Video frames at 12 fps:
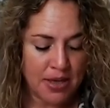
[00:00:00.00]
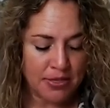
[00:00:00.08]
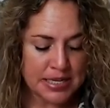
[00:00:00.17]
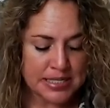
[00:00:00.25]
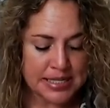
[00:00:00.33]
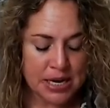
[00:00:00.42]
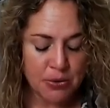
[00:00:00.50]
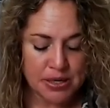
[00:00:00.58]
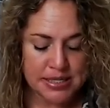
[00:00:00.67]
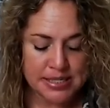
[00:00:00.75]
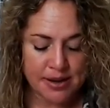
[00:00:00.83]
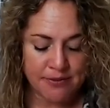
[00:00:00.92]
The
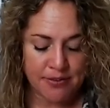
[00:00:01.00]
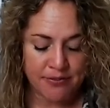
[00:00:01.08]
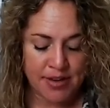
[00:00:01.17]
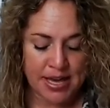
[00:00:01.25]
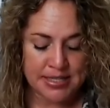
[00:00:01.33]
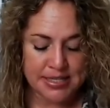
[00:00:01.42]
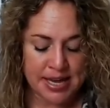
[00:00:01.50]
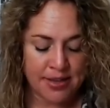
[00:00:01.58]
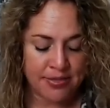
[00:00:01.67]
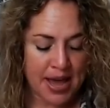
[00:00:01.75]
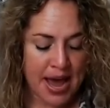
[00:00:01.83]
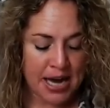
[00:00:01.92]
sequence of events
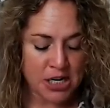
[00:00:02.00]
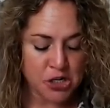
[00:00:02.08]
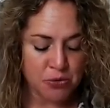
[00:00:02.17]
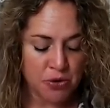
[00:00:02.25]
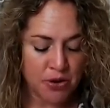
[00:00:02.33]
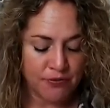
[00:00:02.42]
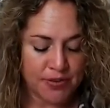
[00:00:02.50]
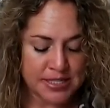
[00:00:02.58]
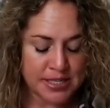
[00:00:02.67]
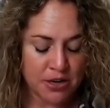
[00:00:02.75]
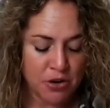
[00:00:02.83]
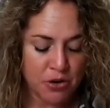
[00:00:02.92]
in the actual
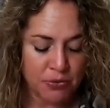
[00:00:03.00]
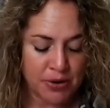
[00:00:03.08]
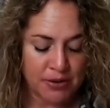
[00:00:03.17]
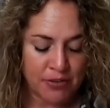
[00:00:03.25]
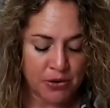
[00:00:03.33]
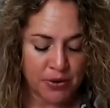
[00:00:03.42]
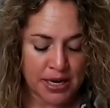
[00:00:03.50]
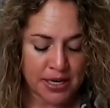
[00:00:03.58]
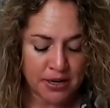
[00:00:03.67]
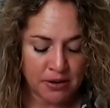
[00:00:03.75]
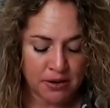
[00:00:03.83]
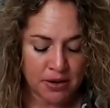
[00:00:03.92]
physical
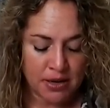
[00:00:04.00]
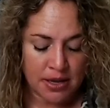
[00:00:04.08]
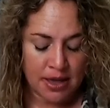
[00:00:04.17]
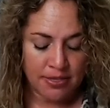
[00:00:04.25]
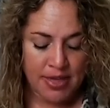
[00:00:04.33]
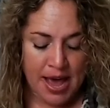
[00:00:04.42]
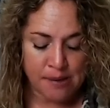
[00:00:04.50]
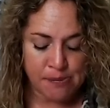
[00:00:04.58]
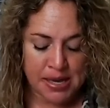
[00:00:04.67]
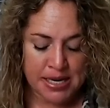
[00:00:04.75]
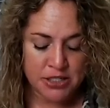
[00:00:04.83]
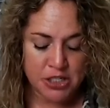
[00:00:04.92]
reviewing. That
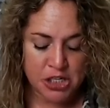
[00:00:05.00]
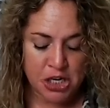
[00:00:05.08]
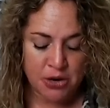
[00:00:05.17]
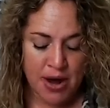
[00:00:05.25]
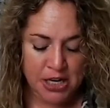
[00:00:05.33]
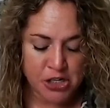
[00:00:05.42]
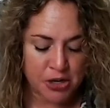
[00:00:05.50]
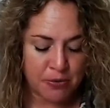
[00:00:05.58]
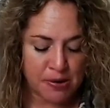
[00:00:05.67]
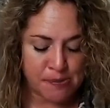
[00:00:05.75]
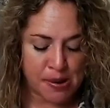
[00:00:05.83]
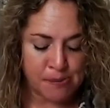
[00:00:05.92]
means, do you actually
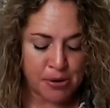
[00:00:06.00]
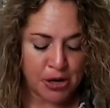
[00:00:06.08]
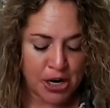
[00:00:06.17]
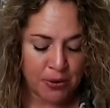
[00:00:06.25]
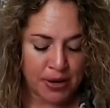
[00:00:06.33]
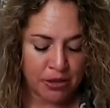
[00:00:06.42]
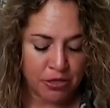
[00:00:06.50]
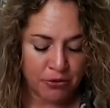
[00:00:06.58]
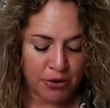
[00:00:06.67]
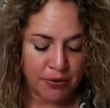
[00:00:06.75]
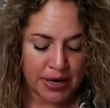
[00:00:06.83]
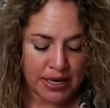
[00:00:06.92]
remember going
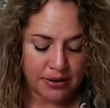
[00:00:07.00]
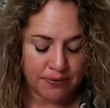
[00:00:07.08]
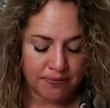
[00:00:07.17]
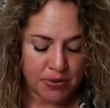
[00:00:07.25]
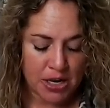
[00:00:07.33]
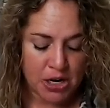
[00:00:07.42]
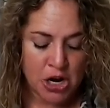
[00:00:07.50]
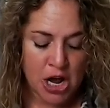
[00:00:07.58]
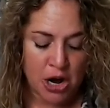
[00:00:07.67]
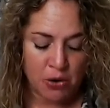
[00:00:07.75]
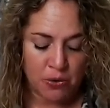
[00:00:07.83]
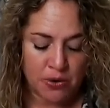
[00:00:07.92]
through it?
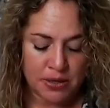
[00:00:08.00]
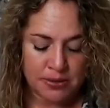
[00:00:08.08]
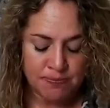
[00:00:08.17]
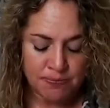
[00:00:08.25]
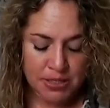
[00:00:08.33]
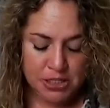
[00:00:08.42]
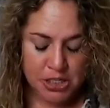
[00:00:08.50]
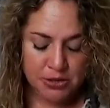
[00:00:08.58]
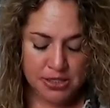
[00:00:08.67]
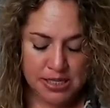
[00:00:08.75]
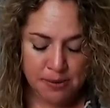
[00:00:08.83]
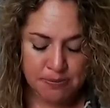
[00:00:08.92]
No. So
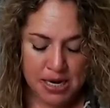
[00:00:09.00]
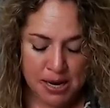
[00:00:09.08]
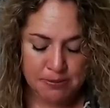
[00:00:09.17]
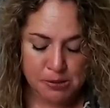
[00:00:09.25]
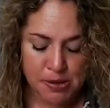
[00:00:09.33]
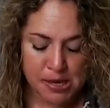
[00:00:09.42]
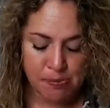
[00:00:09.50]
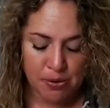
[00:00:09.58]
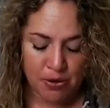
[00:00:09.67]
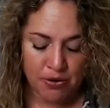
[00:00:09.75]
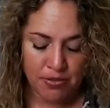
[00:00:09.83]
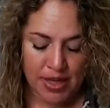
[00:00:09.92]
sometimes
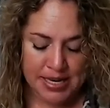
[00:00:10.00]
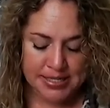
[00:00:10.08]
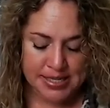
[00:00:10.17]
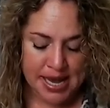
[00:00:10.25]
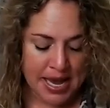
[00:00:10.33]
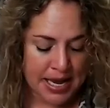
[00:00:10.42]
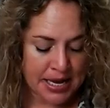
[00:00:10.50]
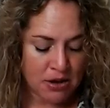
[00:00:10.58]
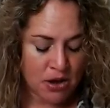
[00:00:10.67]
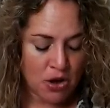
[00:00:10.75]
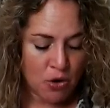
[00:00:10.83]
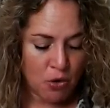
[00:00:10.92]
people, they say
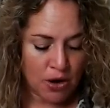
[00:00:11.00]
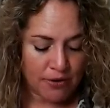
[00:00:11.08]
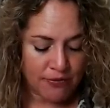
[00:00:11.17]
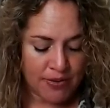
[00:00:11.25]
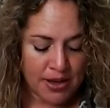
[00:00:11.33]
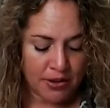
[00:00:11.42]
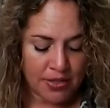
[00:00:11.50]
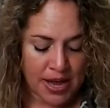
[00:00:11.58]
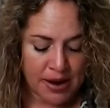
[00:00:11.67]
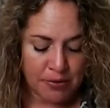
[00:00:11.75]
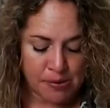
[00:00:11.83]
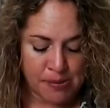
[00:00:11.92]
or feel
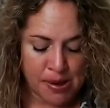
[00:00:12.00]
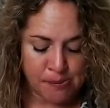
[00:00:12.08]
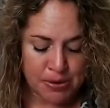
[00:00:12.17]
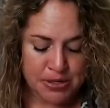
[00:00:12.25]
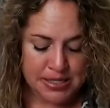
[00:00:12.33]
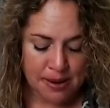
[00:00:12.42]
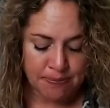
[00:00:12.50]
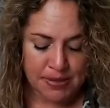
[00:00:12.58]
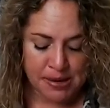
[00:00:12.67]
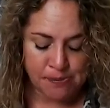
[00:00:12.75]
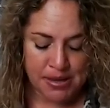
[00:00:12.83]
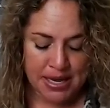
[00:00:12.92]
they remember
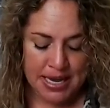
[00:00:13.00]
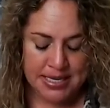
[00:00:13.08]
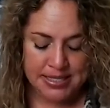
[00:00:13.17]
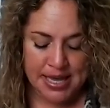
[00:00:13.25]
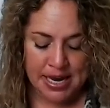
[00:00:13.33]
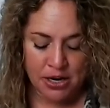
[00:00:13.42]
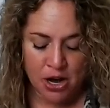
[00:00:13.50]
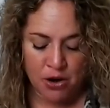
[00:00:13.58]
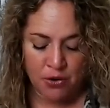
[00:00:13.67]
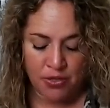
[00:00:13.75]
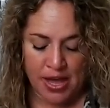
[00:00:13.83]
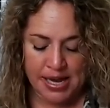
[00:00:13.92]
something because they
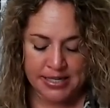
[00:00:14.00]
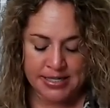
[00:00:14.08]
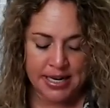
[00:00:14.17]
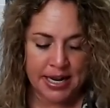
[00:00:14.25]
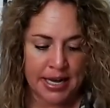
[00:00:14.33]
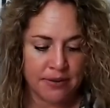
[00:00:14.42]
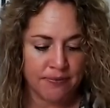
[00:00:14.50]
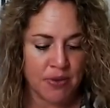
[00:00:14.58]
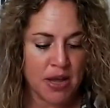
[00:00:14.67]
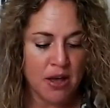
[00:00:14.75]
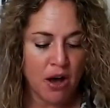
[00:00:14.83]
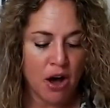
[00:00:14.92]
know they did it.
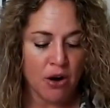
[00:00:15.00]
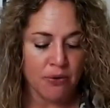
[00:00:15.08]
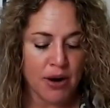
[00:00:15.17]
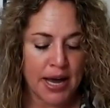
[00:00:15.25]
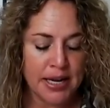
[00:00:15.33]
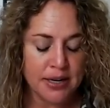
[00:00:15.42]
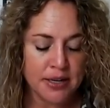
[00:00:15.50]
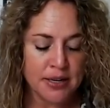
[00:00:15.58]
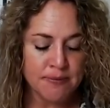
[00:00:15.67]
All right.